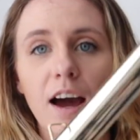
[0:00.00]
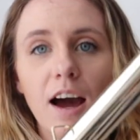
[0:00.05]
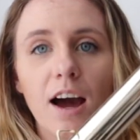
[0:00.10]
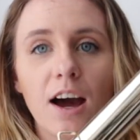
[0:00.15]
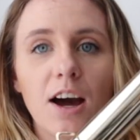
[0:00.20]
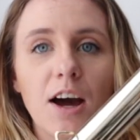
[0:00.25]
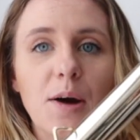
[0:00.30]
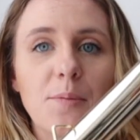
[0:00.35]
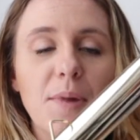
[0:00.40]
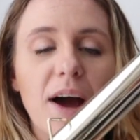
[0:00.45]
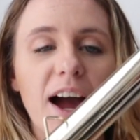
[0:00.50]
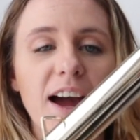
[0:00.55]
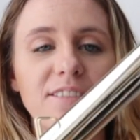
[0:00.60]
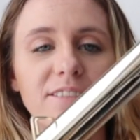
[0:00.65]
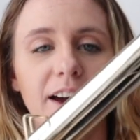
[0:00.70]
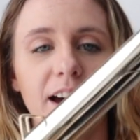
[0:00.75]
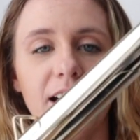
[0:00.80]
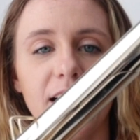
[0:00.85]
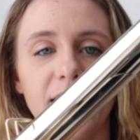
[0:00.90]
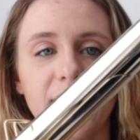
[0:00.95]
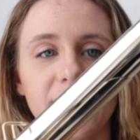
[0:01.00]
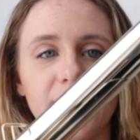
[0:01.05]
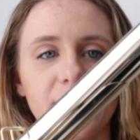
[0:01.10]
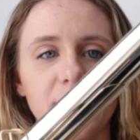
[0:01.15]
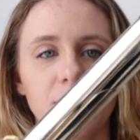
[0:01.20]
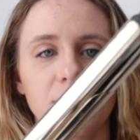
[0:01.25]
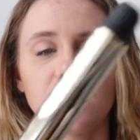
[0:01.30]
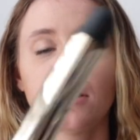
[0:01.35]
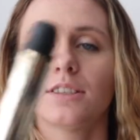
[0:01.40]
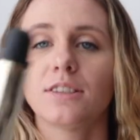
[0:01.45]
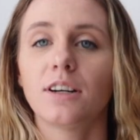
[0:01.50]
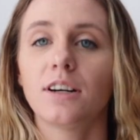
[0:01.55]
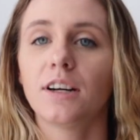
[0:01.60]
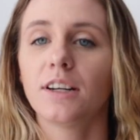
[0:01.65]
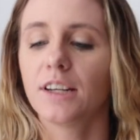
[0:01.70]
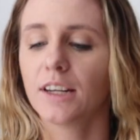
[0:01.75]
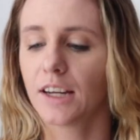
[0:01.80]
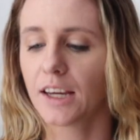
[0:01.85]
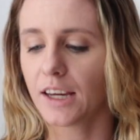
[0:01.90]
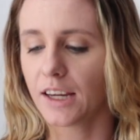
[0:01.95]
I've had it turned
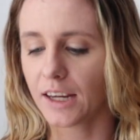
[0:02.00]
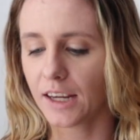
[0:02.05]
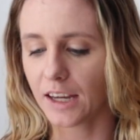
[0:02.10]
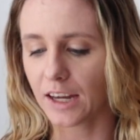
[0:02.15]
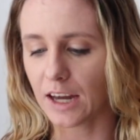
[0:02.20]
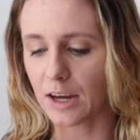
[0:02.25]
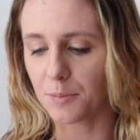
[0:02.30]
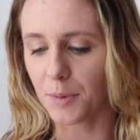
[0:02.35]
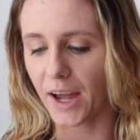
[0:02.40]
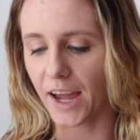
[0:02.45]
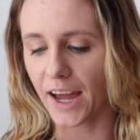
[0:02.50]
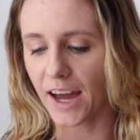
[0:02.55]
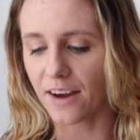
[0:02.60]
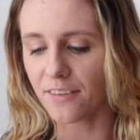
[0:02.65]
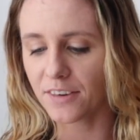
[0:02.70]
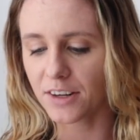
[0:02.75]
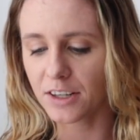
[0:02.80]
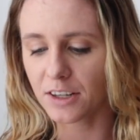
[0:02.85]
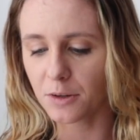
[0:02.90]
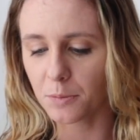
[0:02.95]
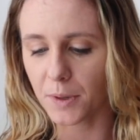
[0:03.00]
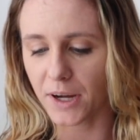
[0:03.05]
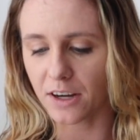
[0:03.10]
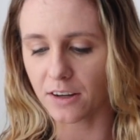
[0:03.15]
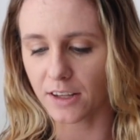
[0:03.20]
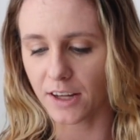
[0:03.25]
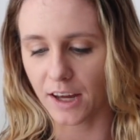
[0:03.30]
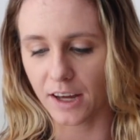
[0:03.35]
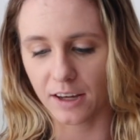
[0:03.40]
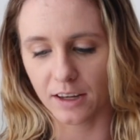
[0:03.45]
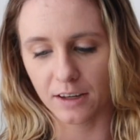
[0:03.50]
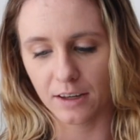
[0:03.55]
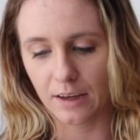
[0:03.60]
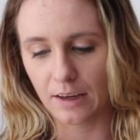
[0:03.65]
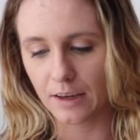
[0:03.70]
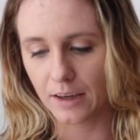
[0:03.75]
on and heating up. I have it about like